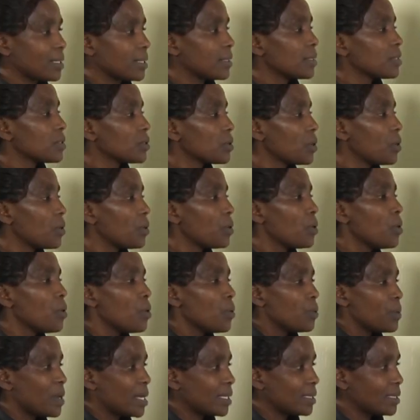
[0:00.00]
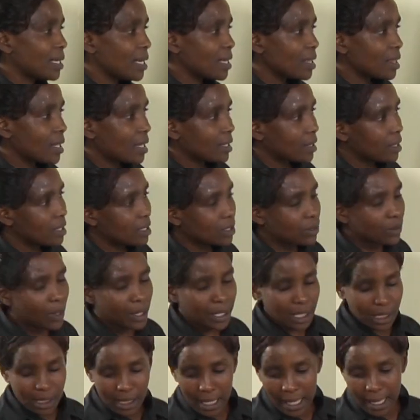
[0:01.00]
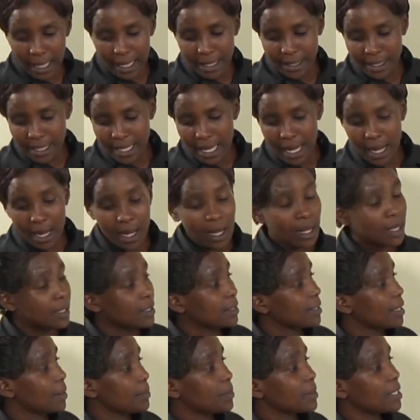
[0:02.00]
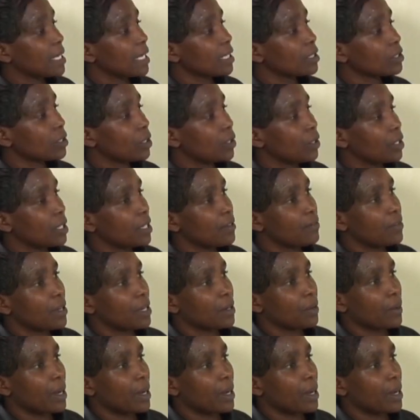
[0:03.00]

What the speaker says: So we are saying that this one is a career subject, or even